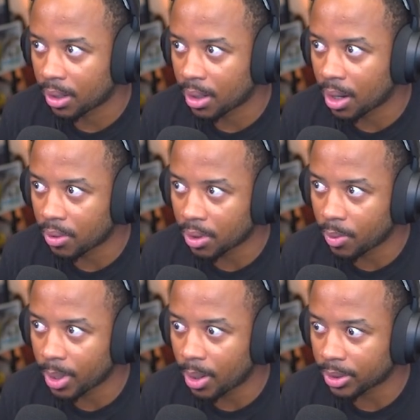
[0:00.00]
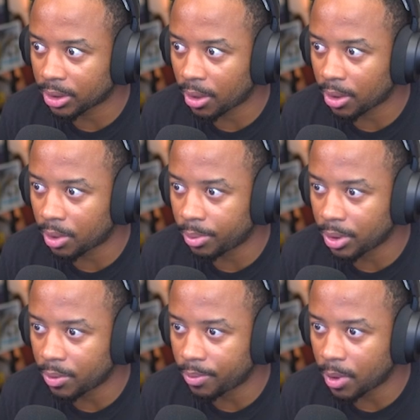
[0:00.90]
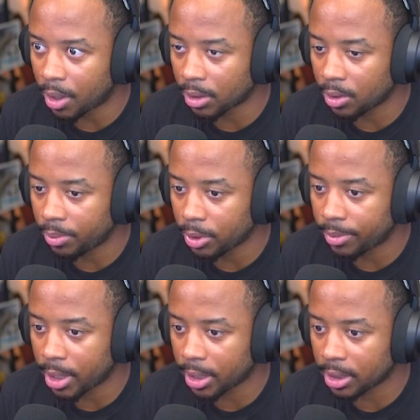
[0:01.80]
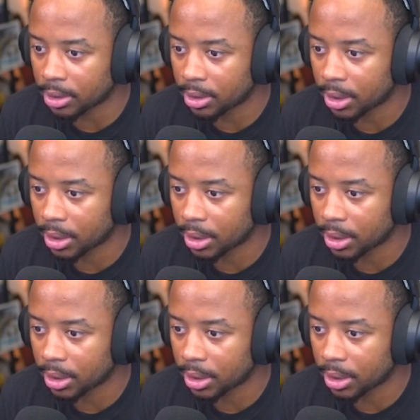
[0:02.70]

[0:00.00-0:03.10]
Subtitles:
Oh no, we lost our little blue buddies.